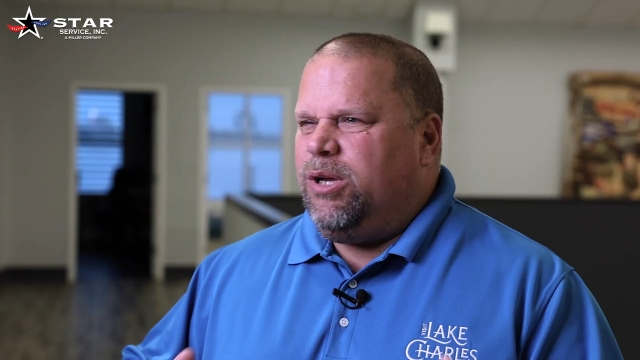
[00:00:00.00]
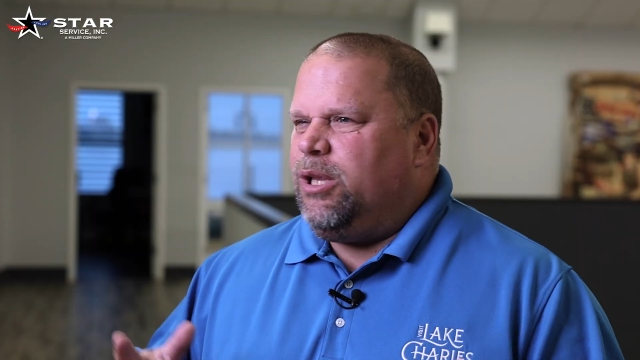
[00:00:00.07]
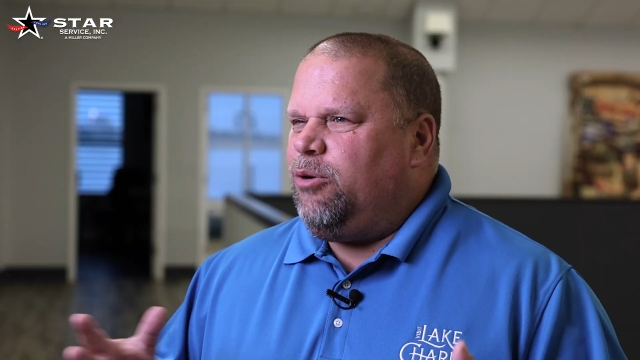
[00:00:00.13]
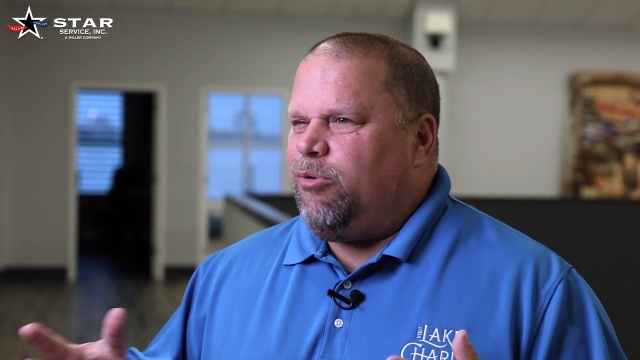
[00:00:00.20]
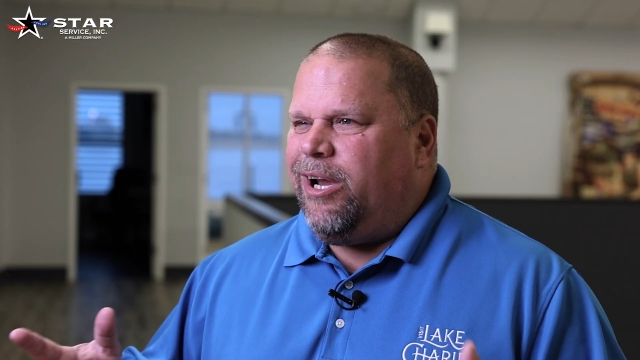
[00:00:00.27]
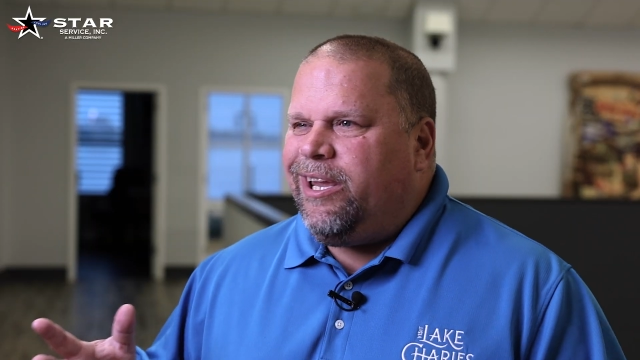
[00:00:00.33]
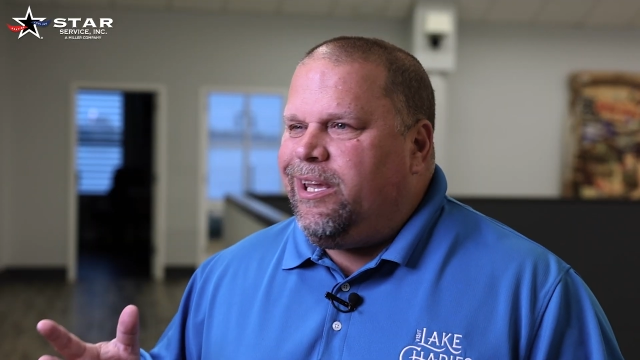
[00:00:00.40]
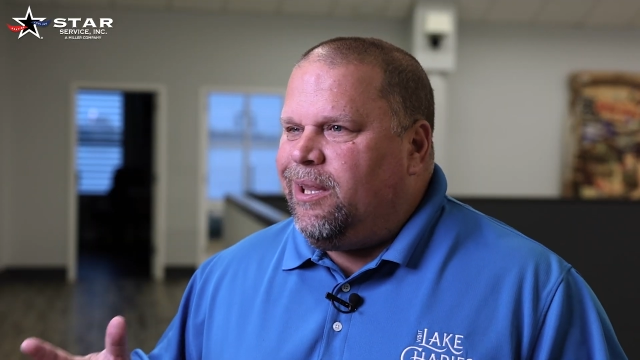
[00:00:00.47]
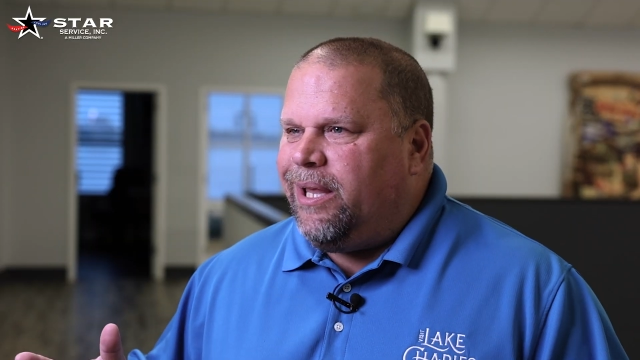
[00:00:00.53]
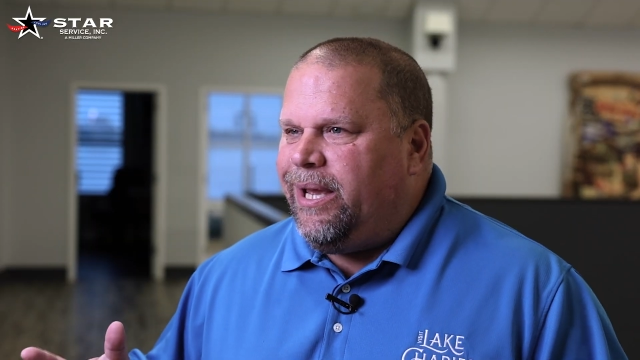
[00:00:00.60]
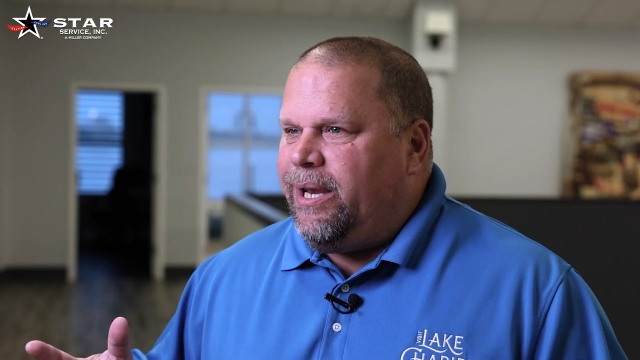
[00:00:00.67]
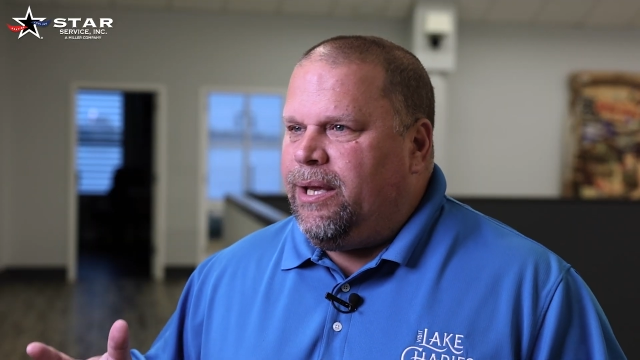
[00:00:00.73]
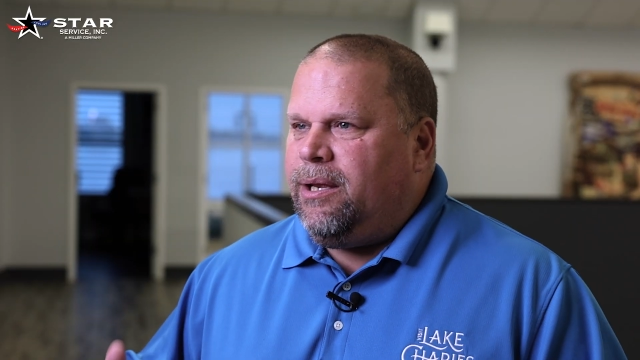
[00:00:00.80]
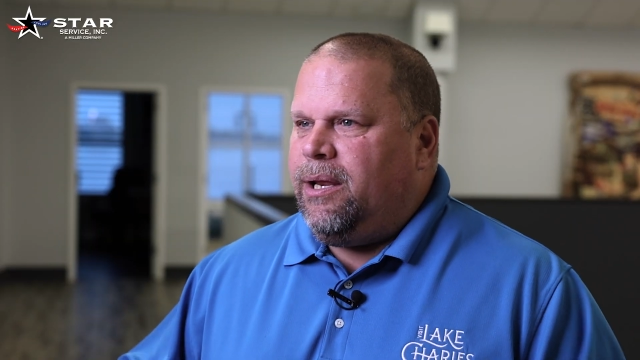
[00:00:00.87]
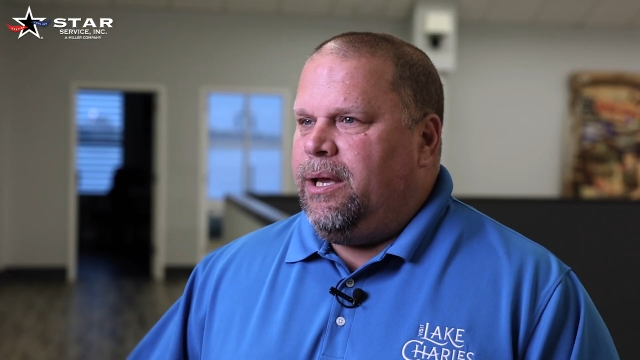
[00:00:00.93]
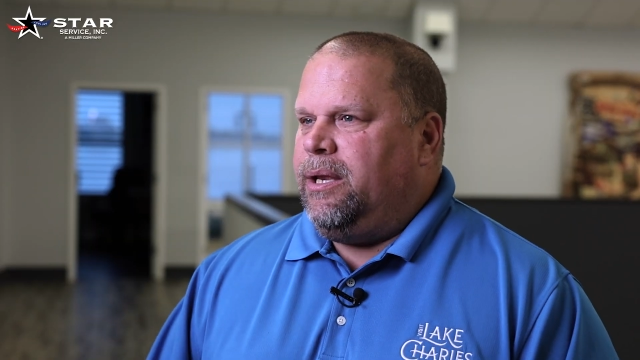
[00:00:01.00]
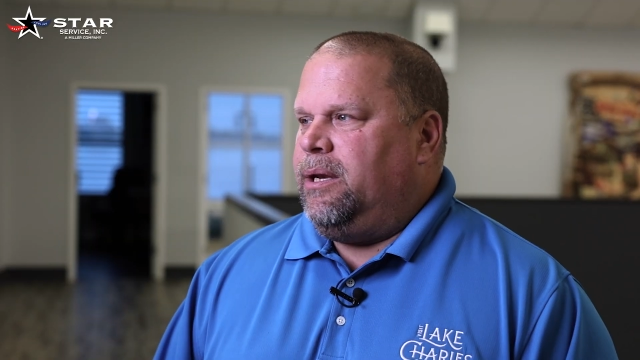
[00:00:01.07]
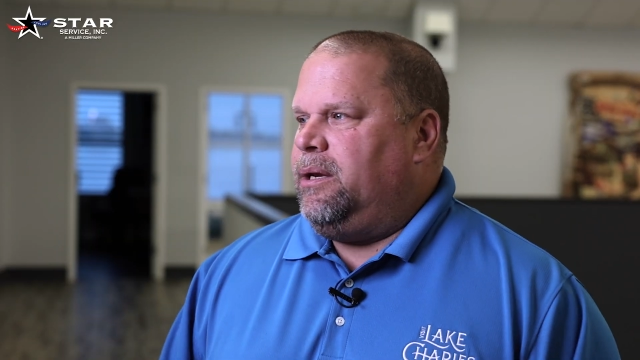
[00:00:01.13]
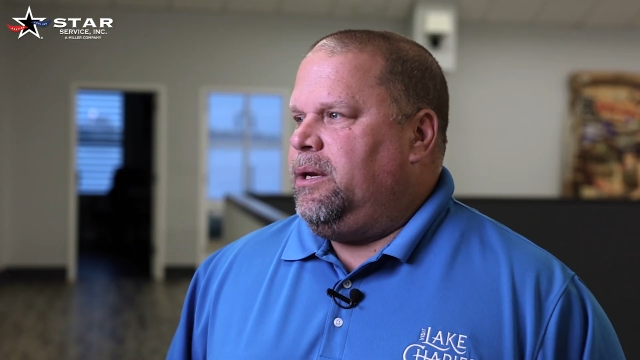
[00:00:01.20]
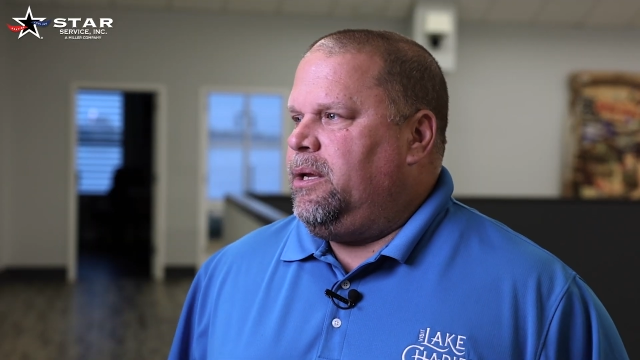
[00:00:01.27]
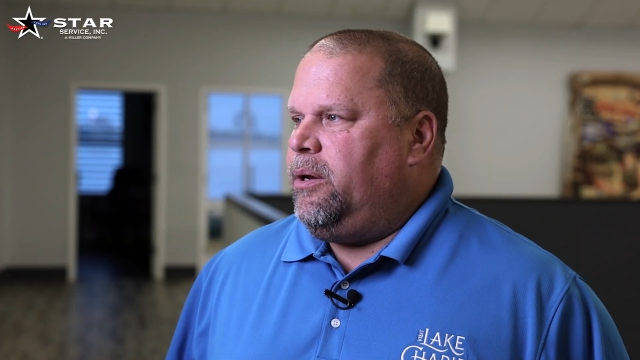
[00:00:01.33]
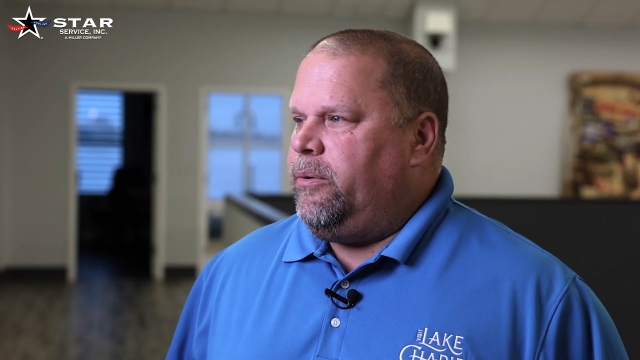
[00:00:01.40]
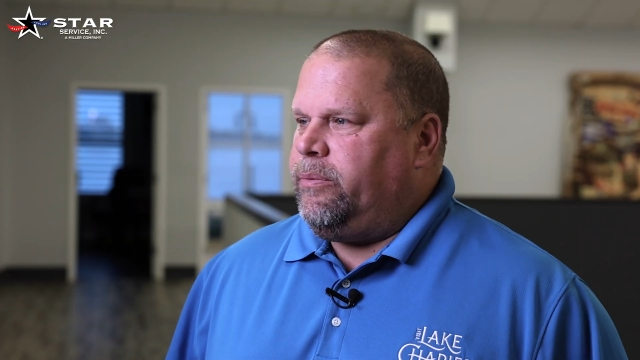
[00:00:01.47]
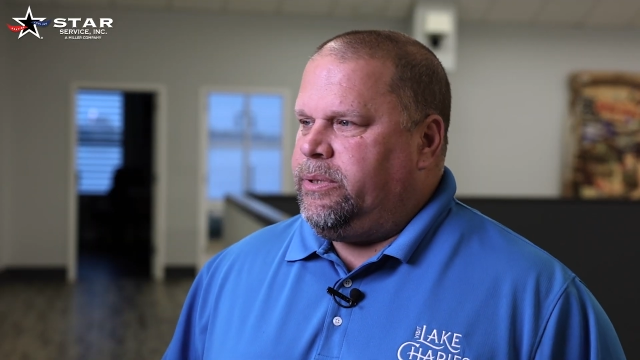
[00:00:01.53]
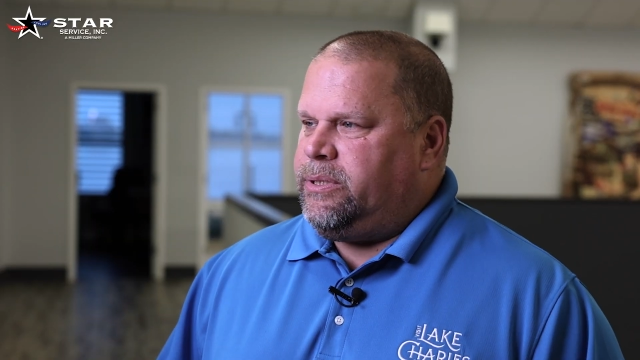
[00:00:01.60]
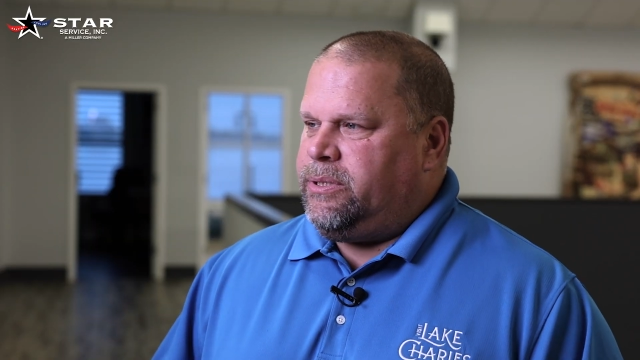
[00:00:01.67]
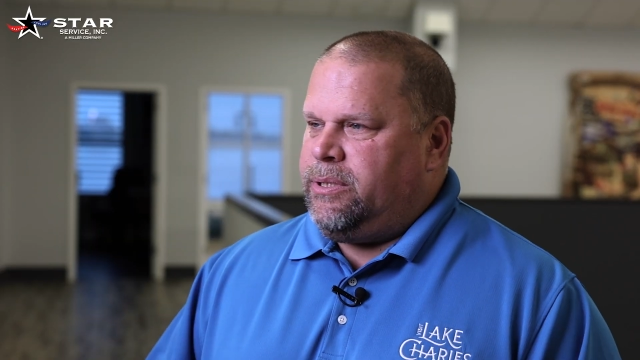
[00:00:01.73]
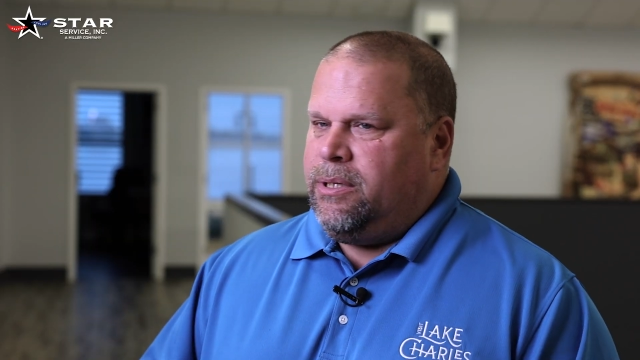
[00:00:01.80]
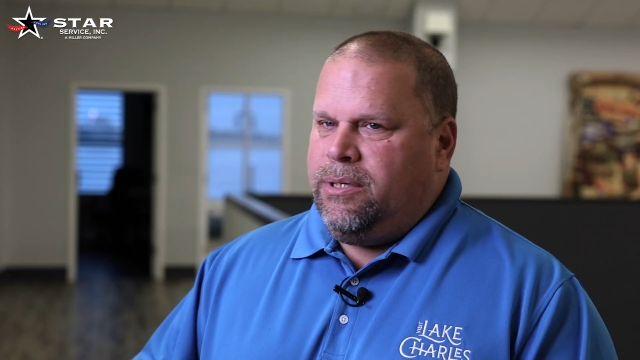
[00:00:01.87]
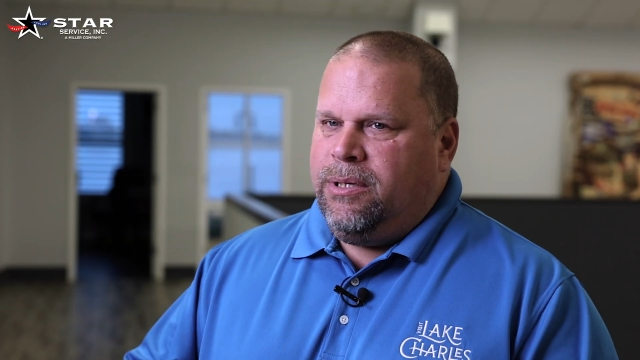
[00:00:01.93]
really regulate it, and it
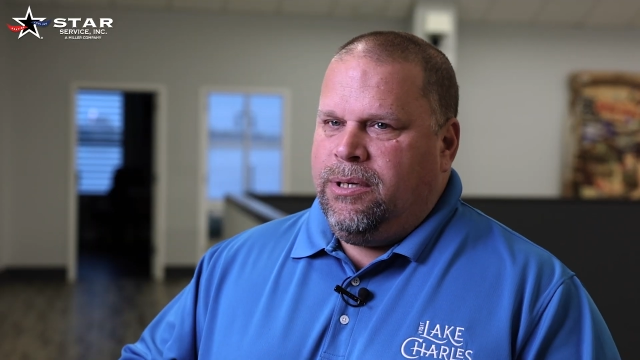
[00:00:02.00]
was